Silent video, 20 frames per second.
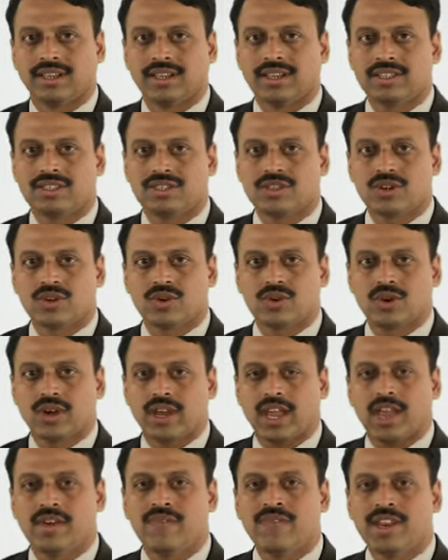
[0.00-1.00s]
In
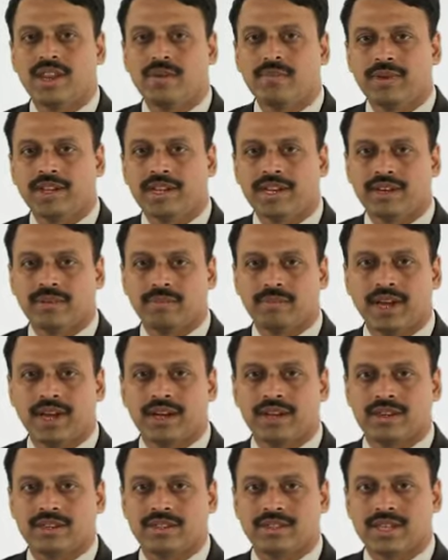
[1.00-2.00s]
stroke, every minute
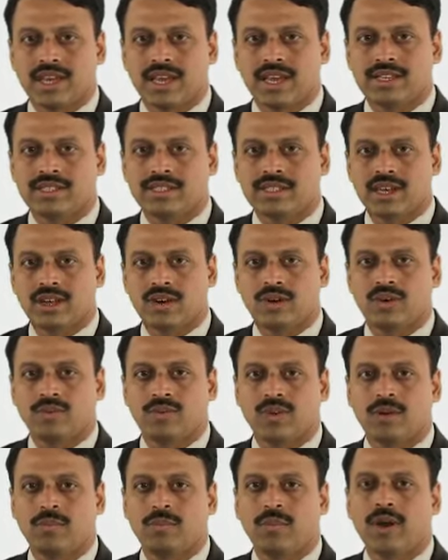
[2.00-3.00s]
matters as around
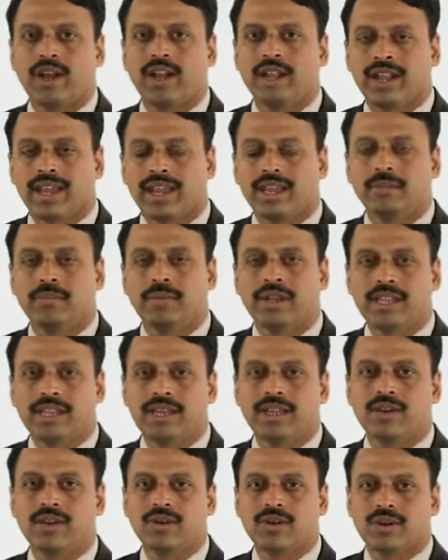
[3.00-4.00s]
1.9
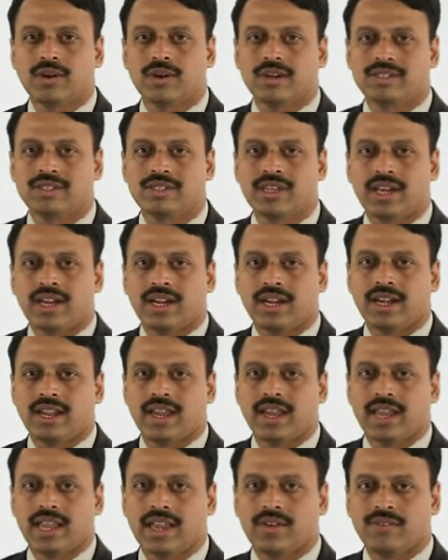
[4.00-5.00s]
million neurons
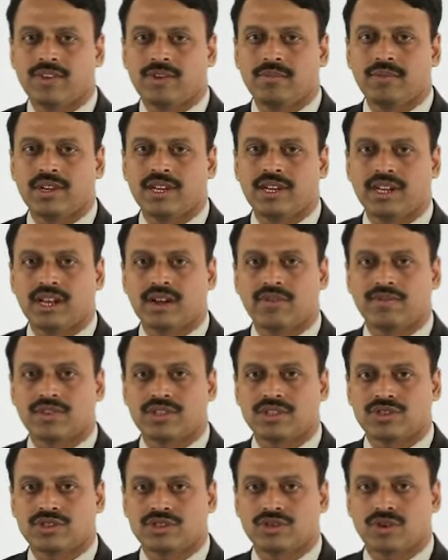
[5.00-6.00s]
die every minute
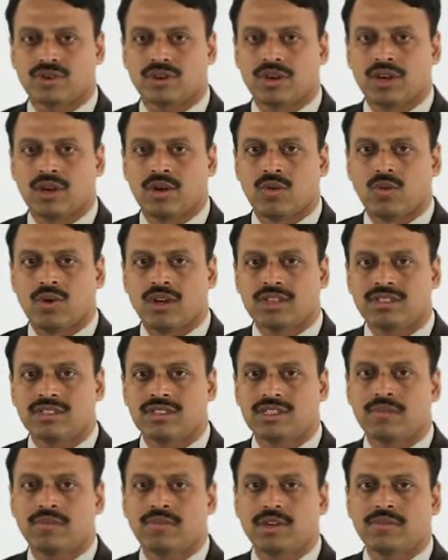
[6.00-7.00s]
after stroke. Once
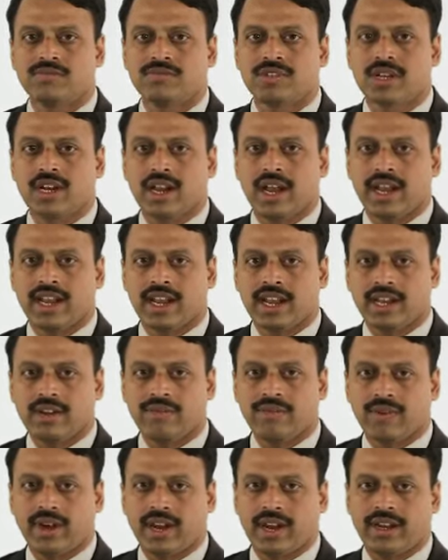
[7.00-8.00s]
symptoms are
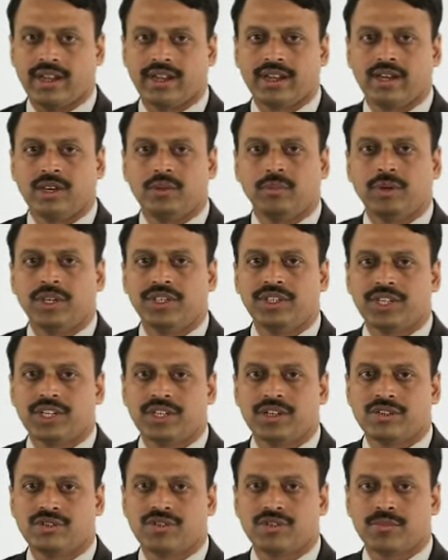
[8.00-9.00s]
identified,
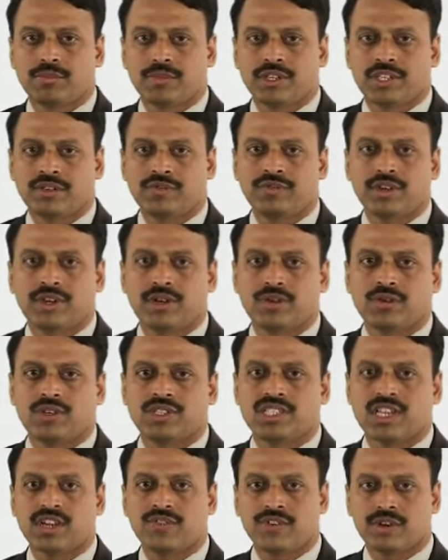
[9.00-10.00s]
patient should be shifted to a
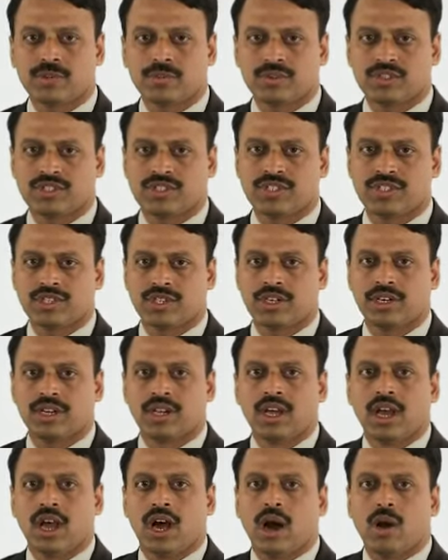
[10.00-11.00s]
safer position,
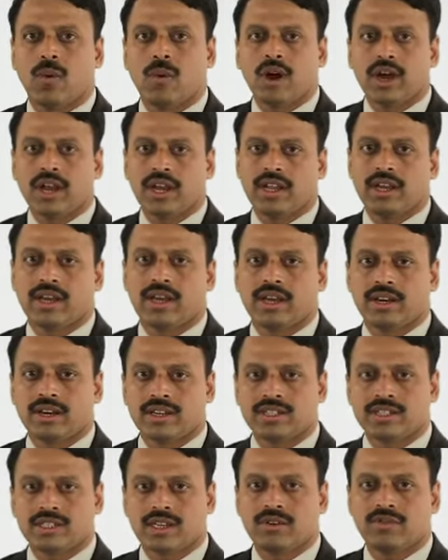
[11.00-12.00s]
avoid
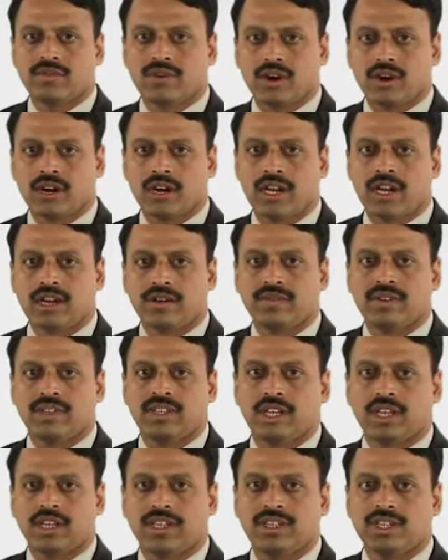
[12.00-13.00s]
risk of contact with
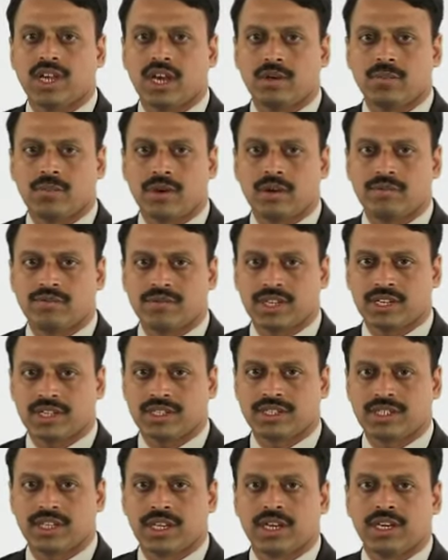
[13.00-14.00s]
any sharp
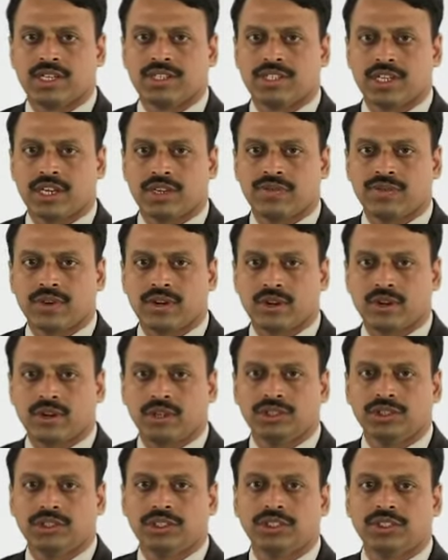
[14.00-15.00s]
objects, check for
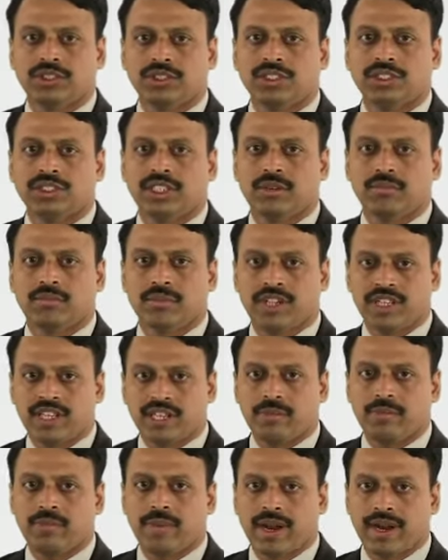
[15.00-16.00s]
consciousness and
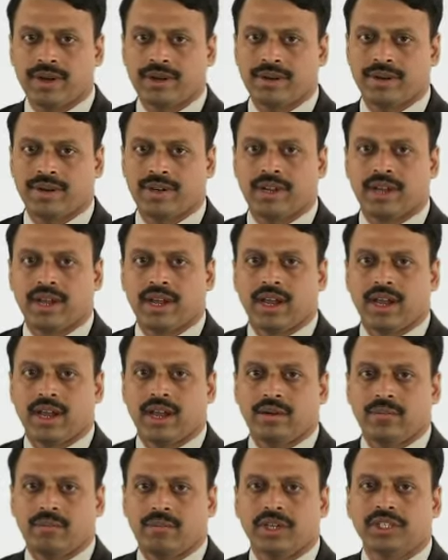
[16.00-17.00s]
breathing pattern,
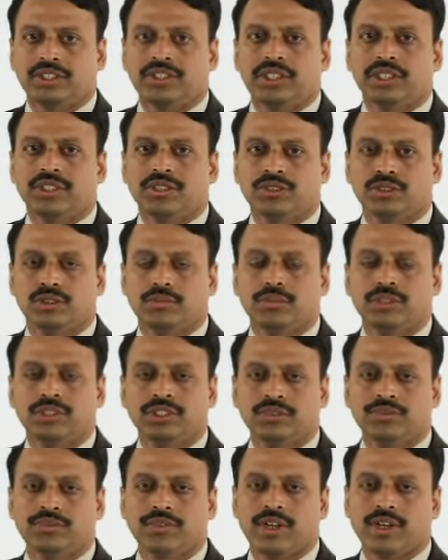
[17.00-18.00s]
and patient should be
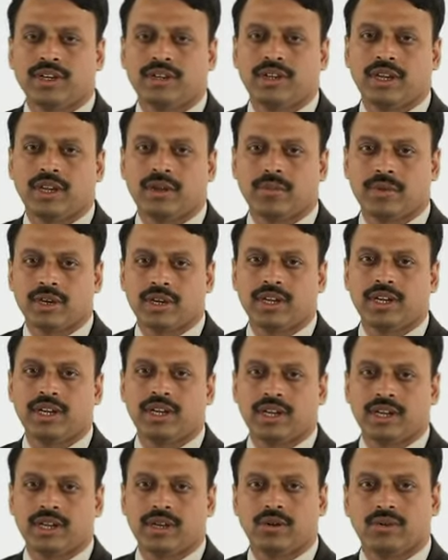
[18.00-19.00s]
shifted
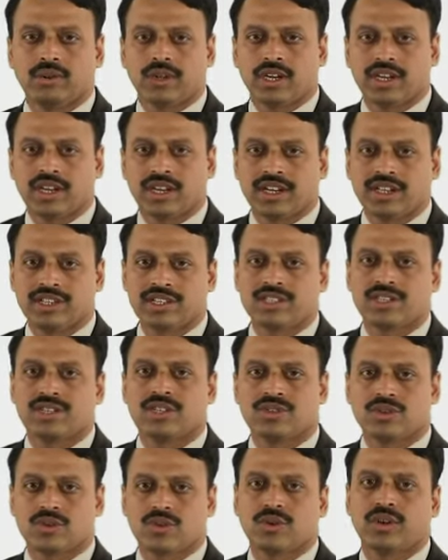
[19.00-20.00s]
immediately to the nearest
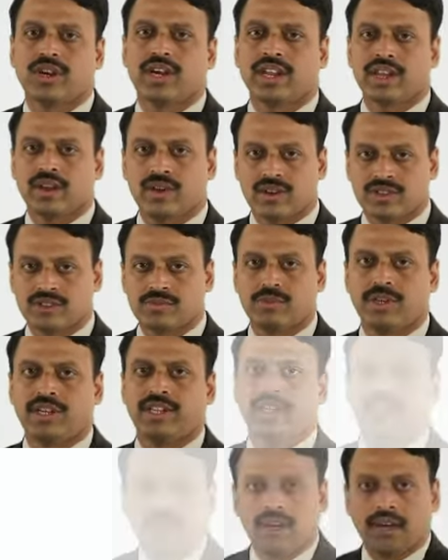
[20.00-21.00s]
stroke ready
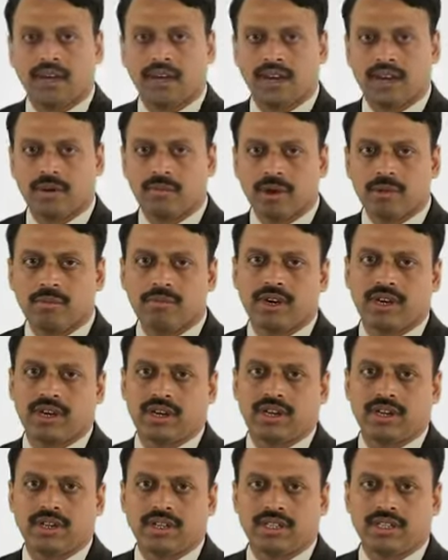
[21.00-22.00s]
hospital.
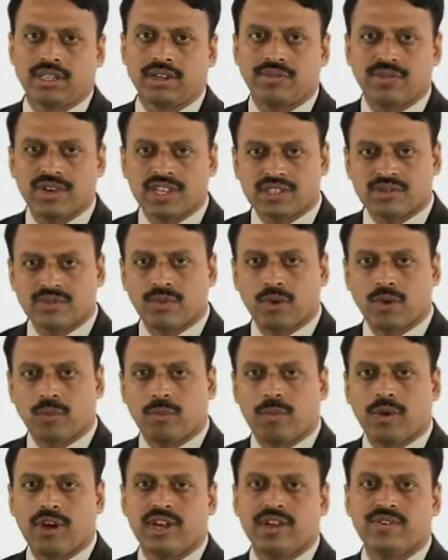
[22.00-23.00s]
Remember, the first
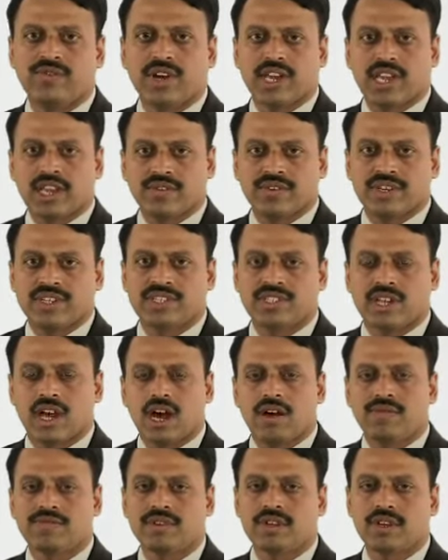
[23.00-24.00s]
4.5 hours
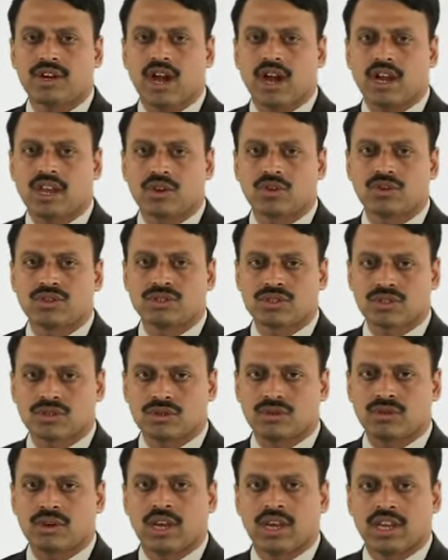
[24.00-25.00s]
after acute
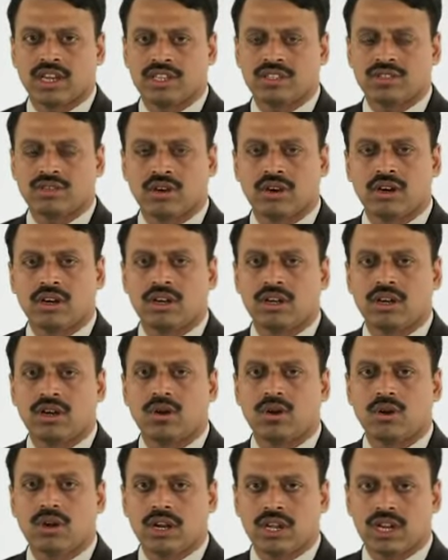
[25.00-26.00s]
stroke is called
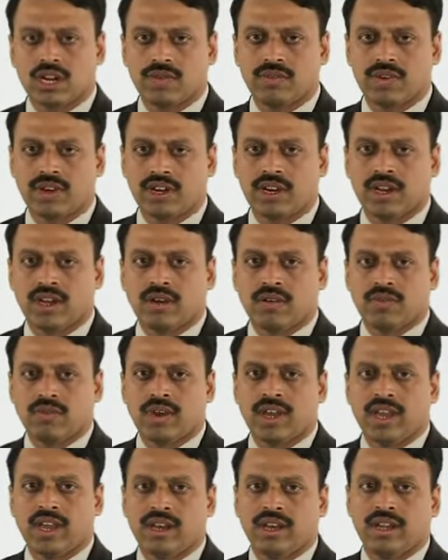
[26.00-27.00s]
golden hour,
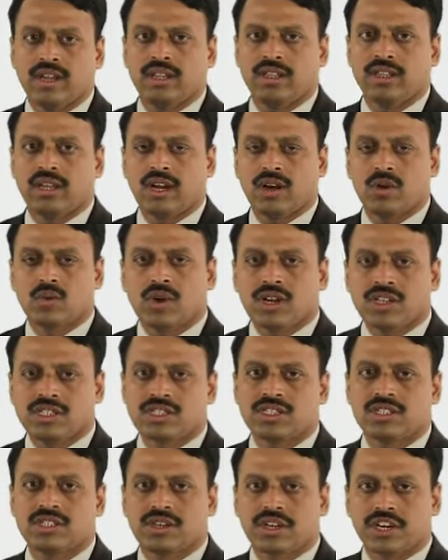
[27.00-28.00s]
where the
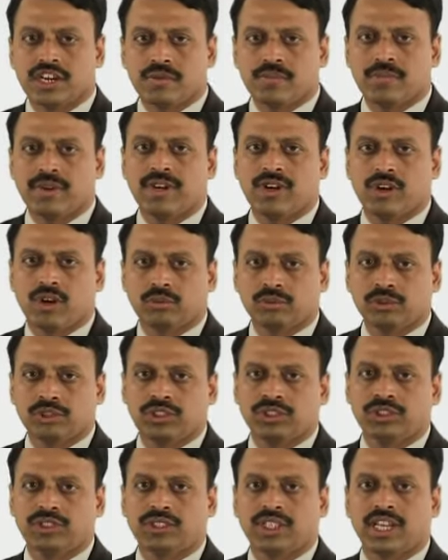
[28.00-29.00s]
advanced treatment
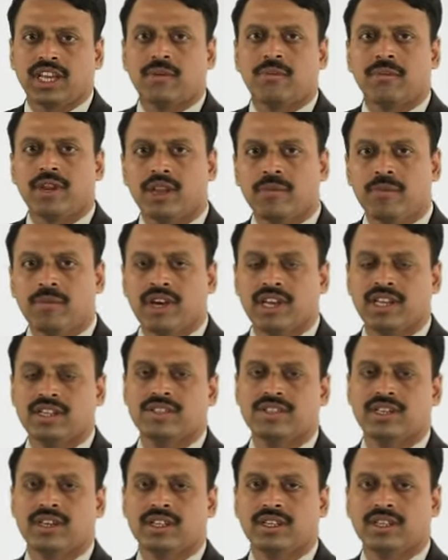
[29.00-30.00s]
options can
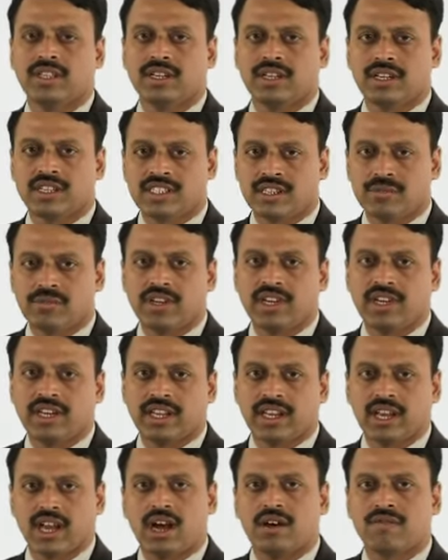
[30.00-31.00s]
minimize the
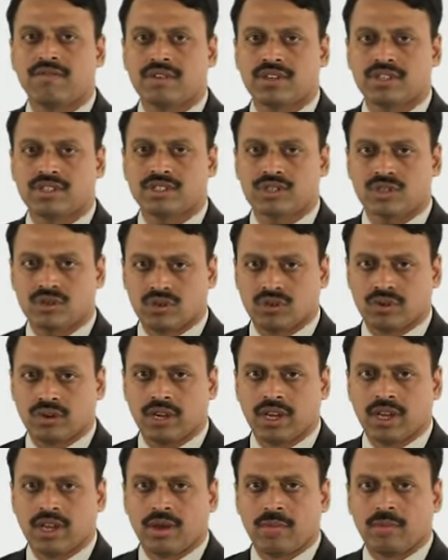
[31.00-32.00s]
disability after stroke.
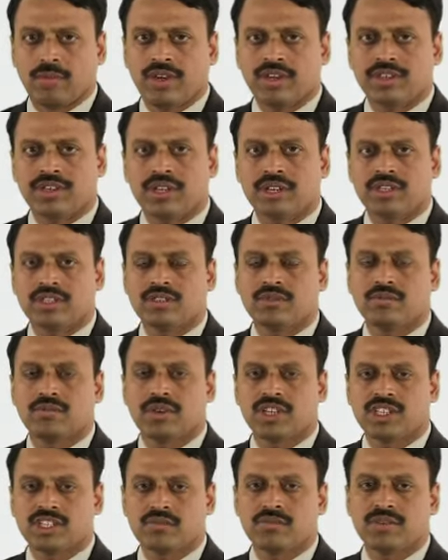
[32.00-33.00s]
Patients
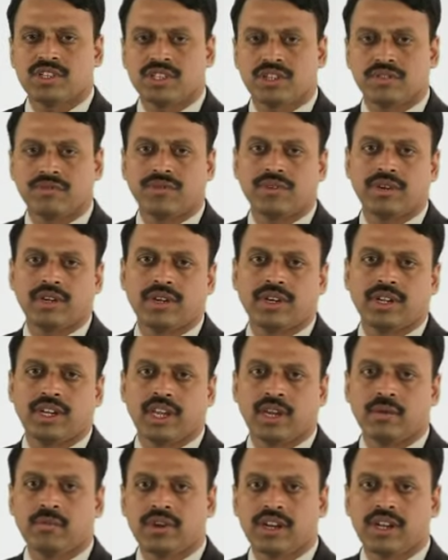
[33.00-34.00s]
must be shifted
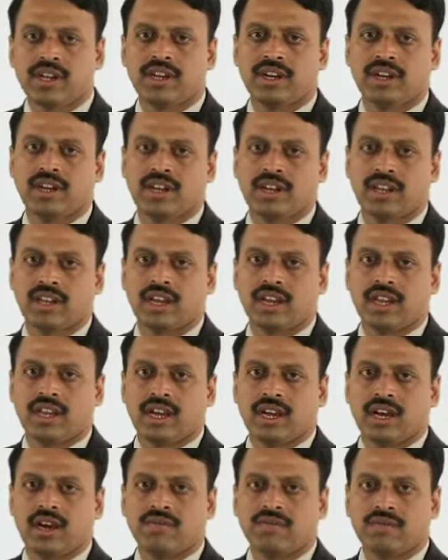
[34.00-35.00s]
immediately
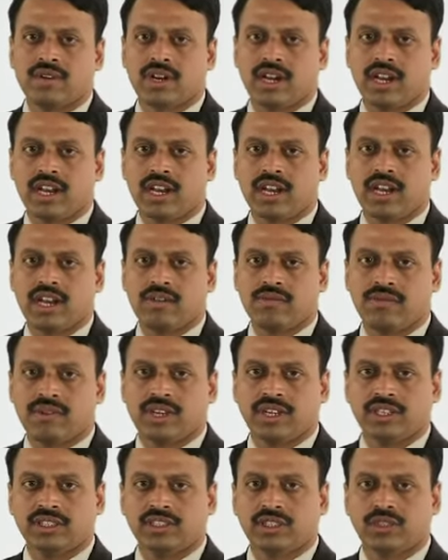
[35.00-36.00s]
after
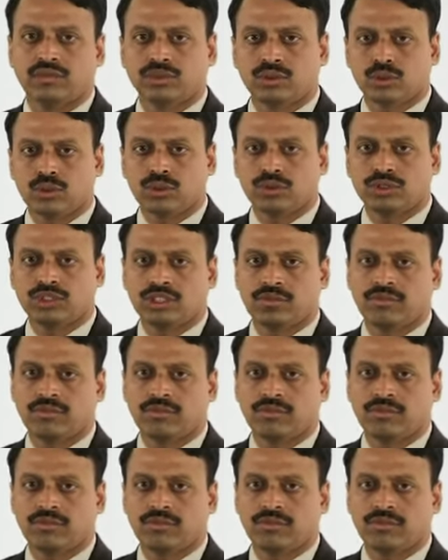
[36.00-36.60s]
identification of stroke